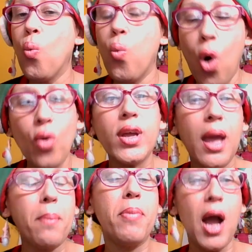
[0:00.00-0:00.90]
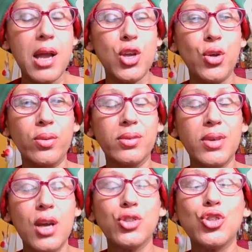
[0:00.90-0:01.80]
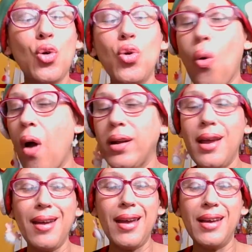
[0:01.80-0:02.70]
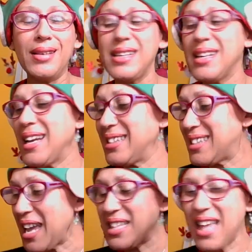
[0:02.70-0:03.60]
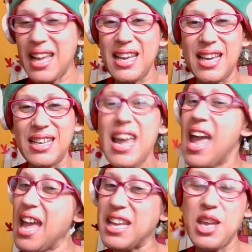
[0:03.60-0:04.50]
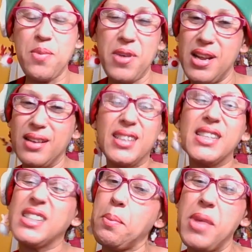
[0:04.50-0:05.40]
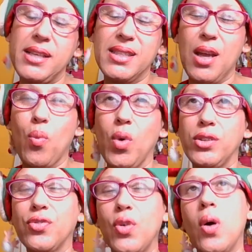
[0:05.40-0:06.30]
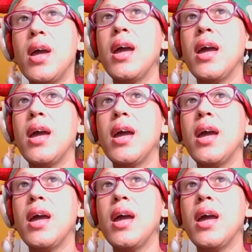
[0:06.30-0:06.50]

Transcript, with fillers: won't get by you. So go on ahead and take that in and keep it in because it's amazing and wonderful.